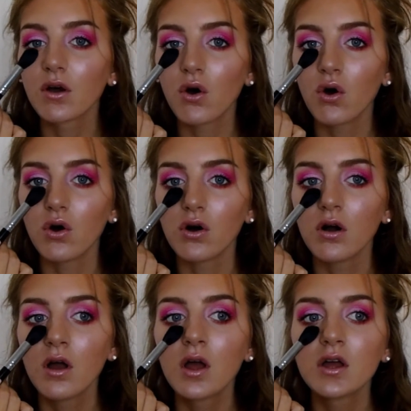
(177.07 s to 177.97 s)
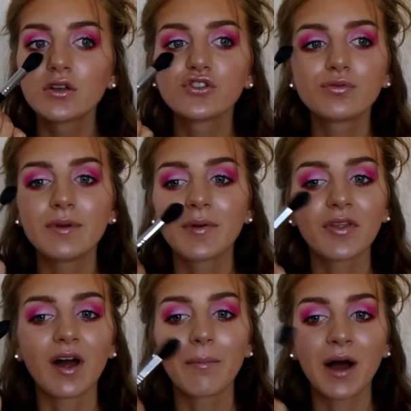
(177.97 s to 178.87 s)
or
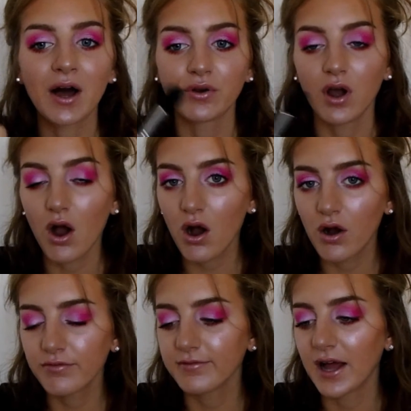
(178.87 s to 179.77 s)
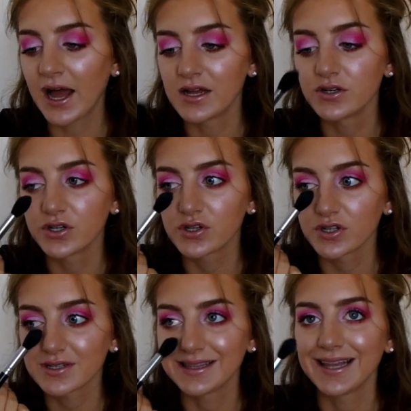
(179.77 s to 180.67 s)
sweeping that powder off and
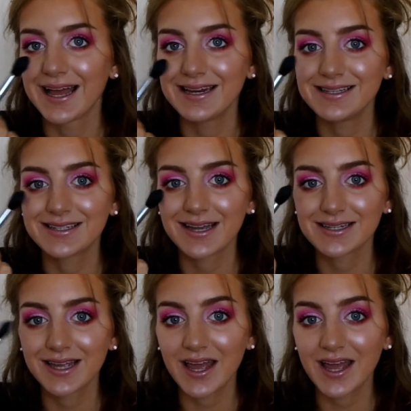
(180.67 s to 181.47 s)
just lightly setting